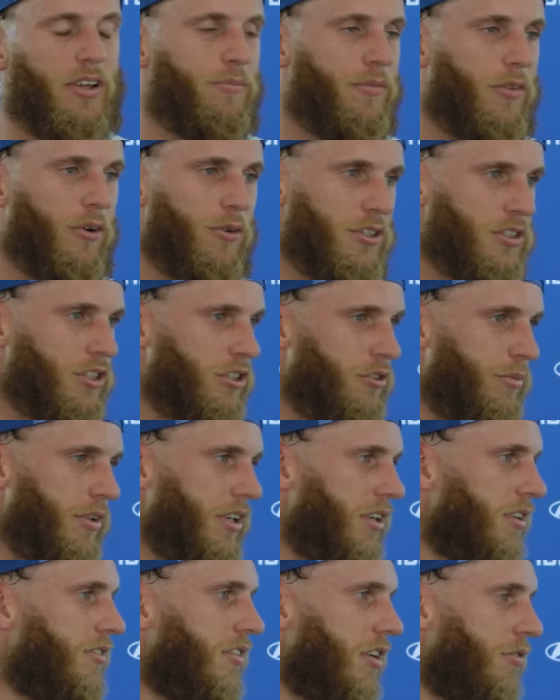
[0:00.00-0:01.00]
I'm always going to
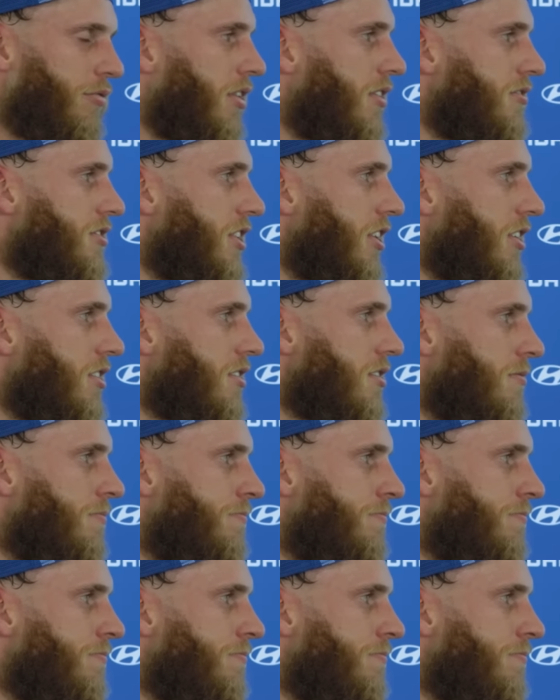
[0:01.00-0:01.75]
be a friend of Jared's.